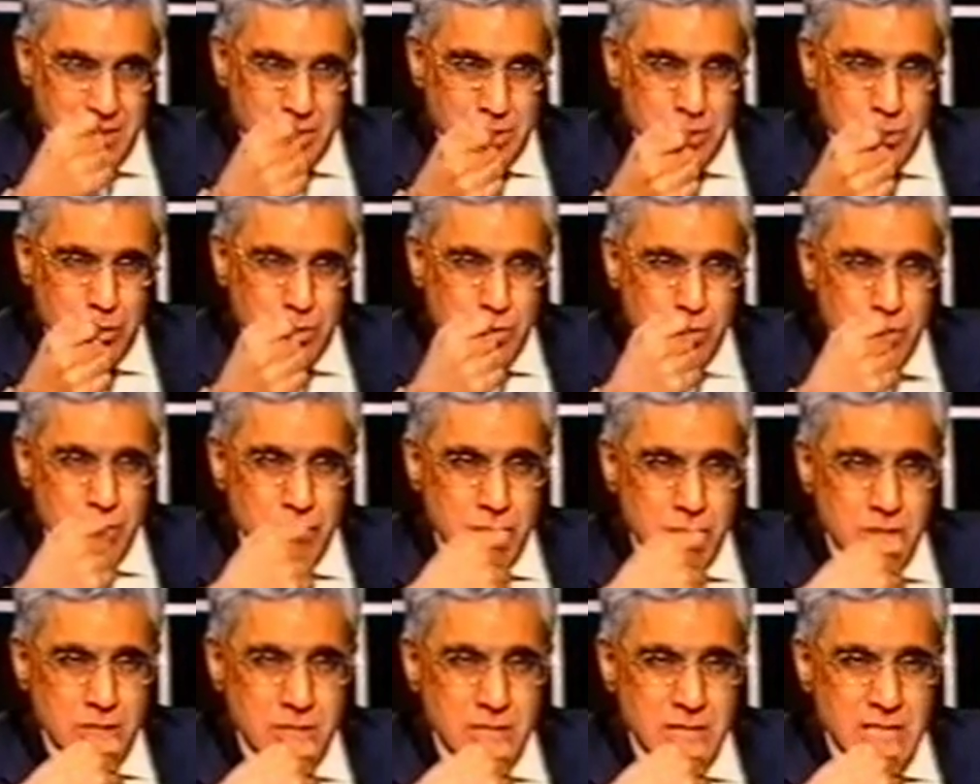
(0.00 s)
and the sort
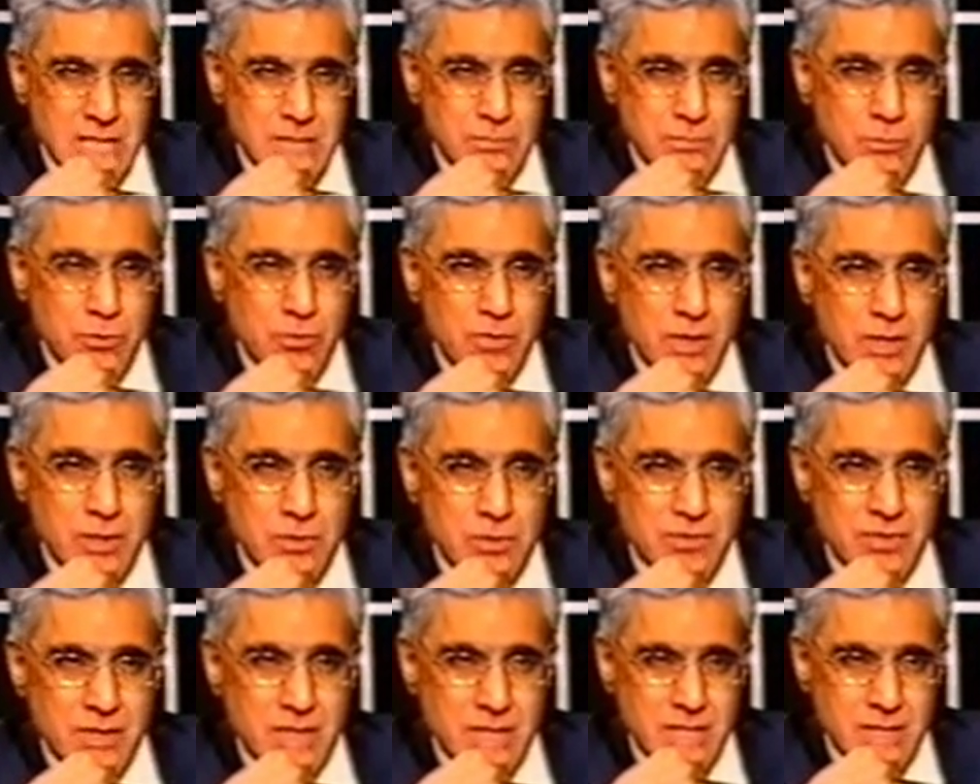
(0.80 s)
of criticism you've
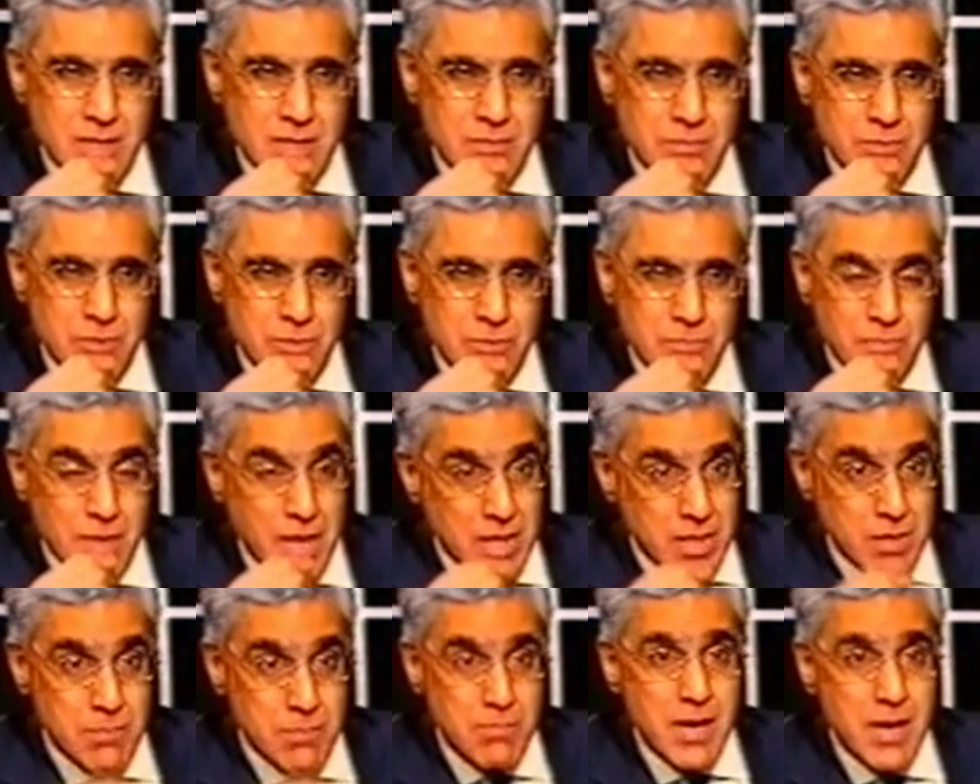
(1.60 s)
had to face up to,
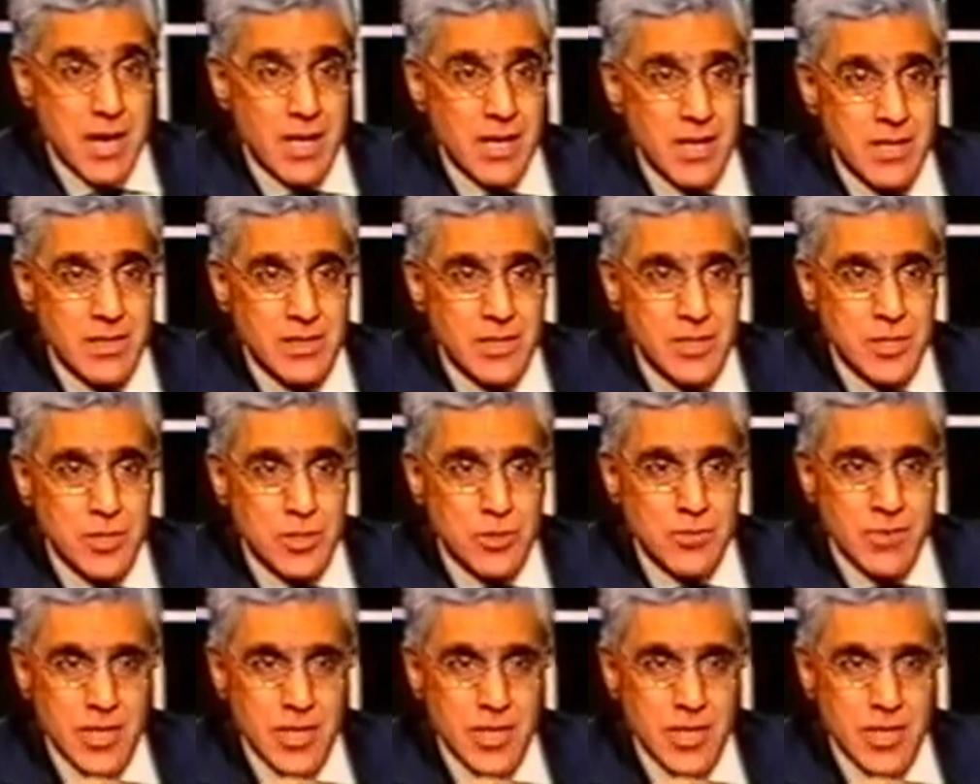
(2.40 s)
and the bad luck